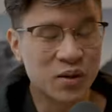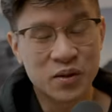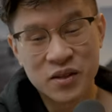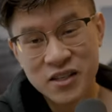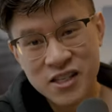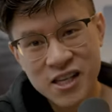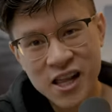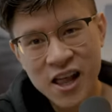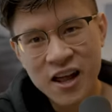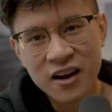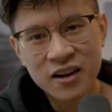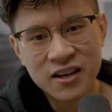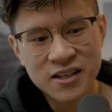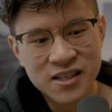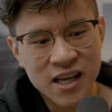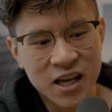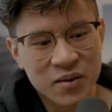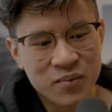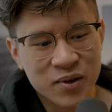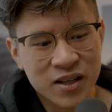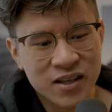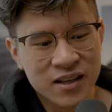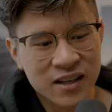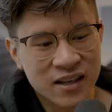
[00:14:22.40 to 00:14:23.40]
So there's a lot of
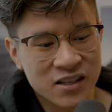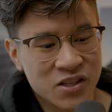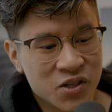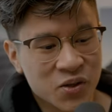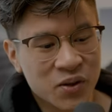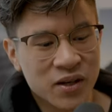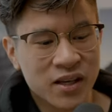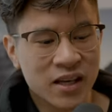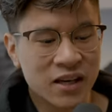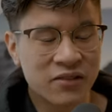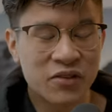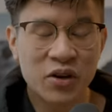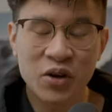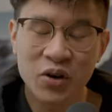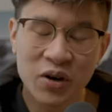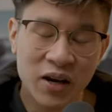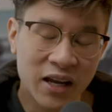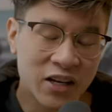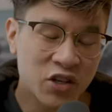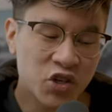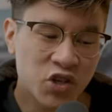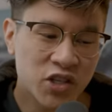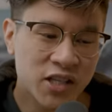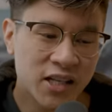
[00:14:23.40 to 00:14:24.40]
excitement into it. If you're
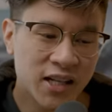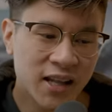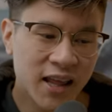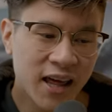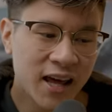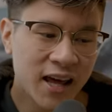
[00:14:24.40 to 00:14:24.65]
interested in